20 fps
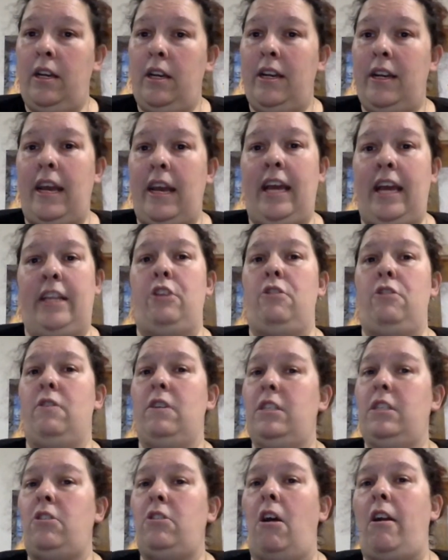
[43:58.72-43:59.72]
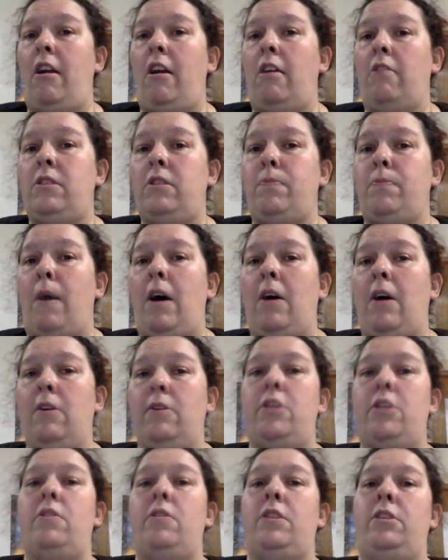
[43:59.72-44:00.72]
And you can start off small.
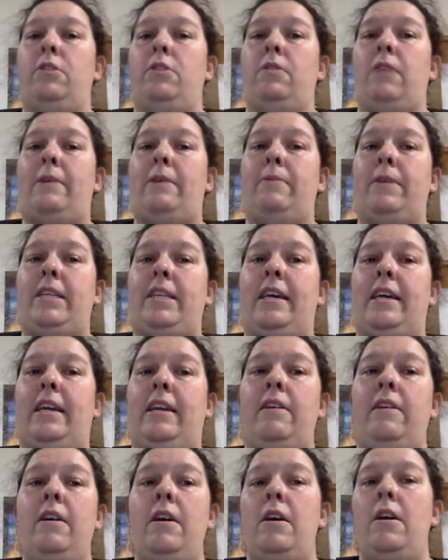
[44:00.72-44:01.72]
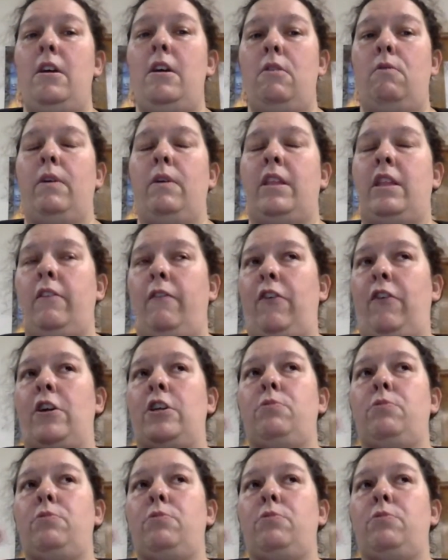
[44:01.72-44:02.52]
You can do like we did with the first